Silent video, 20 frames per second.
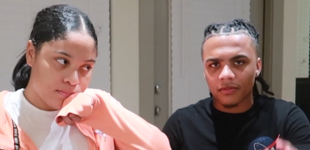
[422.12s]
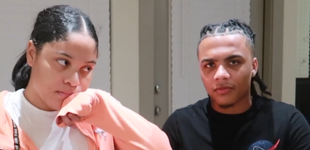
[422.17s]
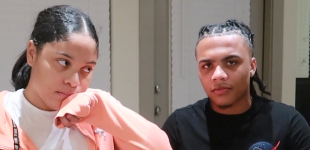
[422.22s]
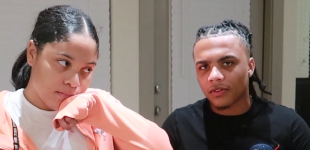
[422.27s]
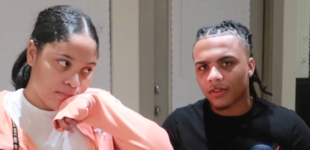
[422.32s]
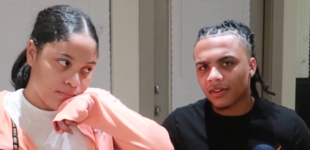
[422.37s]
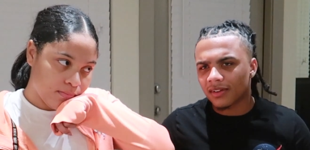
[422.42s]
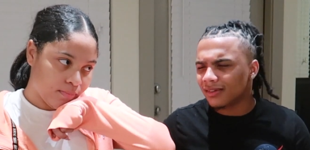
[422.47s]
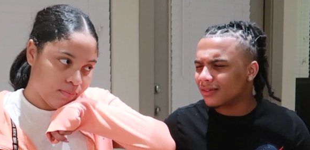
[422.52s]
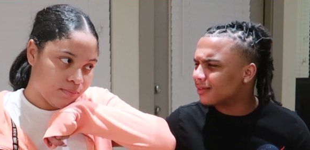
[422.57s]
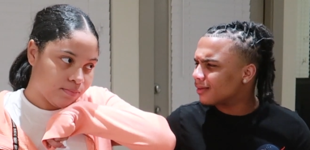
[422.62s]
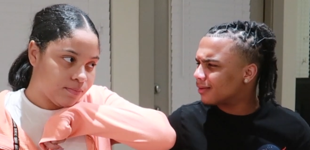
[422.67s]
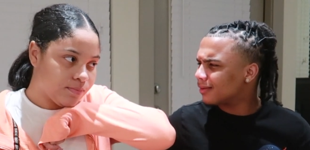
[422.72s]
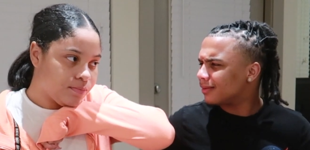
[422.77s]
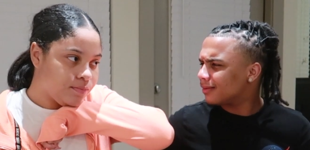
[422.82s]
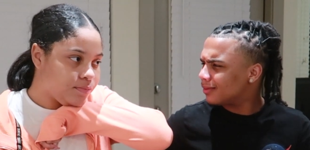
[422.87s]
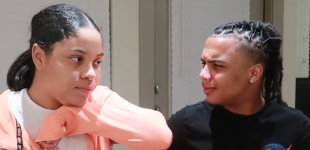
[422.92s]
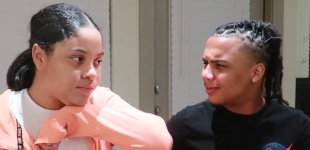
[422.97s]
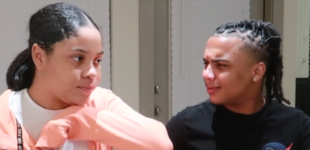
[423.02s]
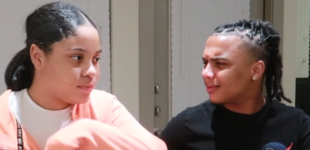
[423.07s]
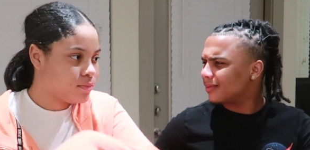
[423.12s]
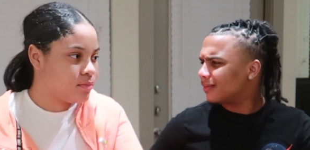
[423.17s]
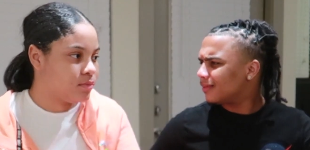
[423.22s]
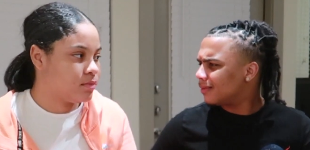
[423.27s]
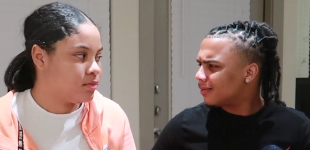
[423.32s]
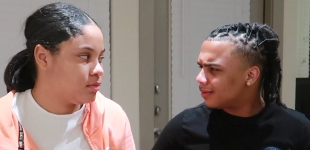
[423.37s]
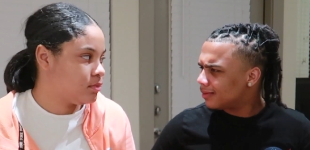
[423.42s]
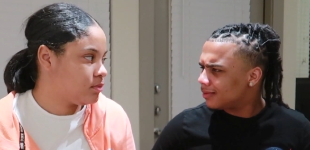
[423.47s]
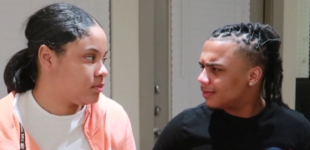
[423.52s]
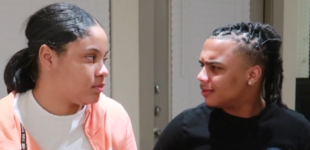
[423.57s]
Speaker 1: in front of
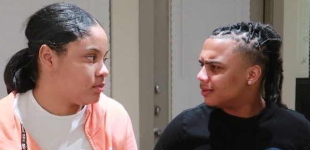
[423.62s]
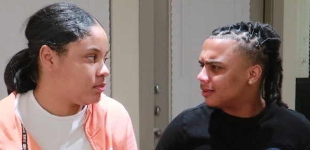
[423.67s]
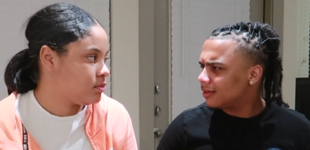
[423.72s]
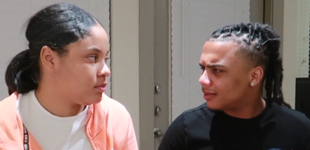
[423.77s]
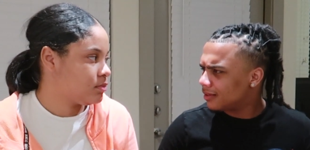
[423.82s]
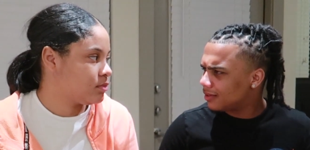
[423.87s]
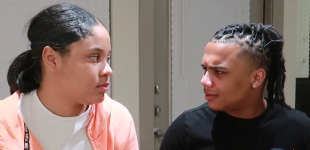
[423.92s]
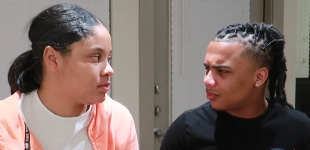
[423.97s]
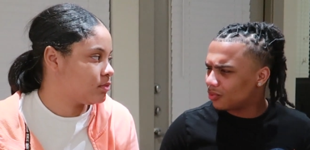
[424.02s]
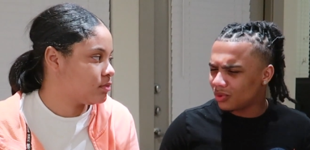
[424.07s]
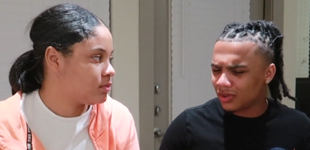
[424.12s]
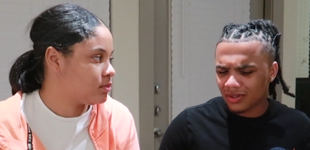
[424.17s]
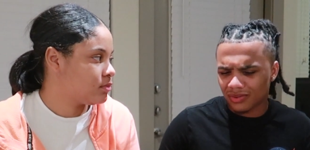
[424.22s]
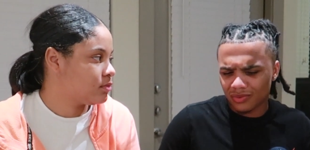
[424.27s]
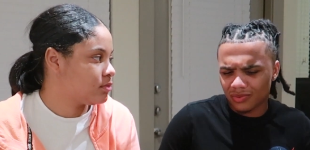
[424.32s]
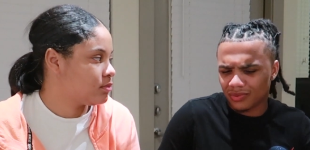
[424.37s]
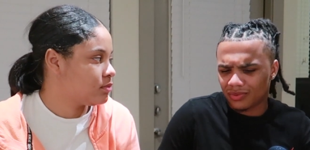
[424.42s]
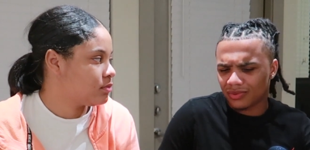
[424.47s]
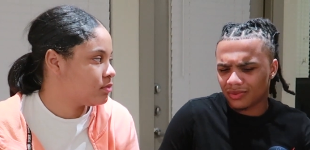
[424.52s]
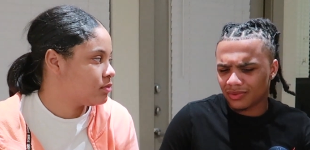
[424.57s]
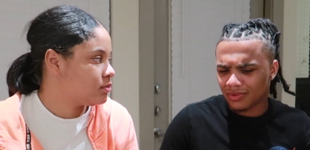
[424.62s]
the... What, do...